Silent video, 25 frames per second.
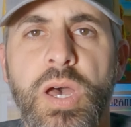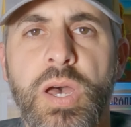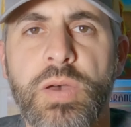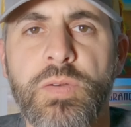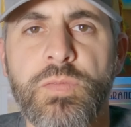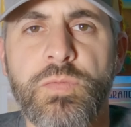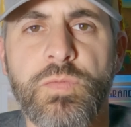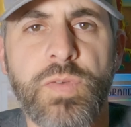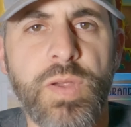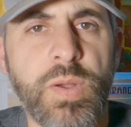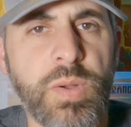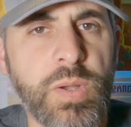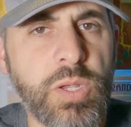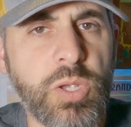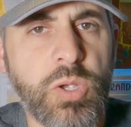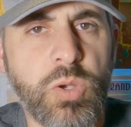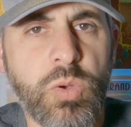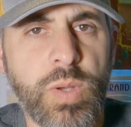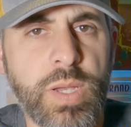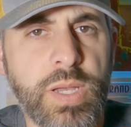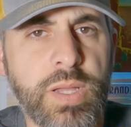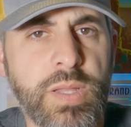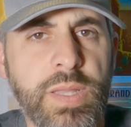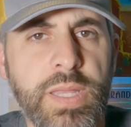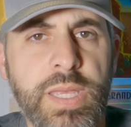very
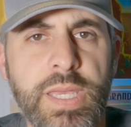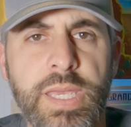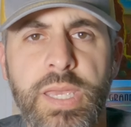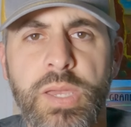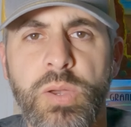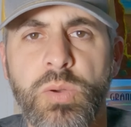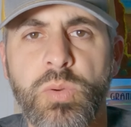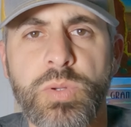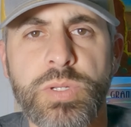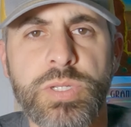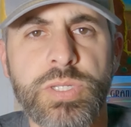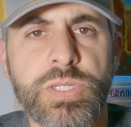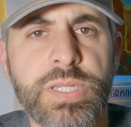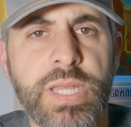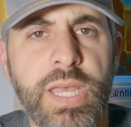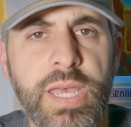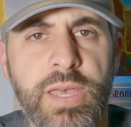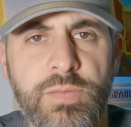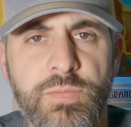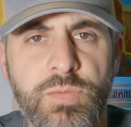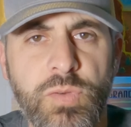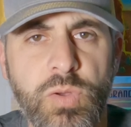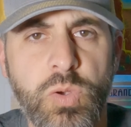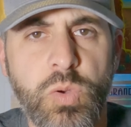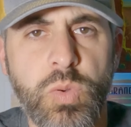quickly or just
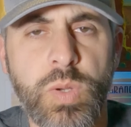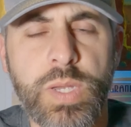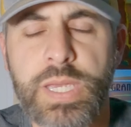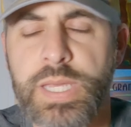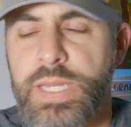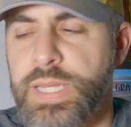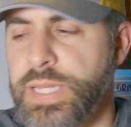have quick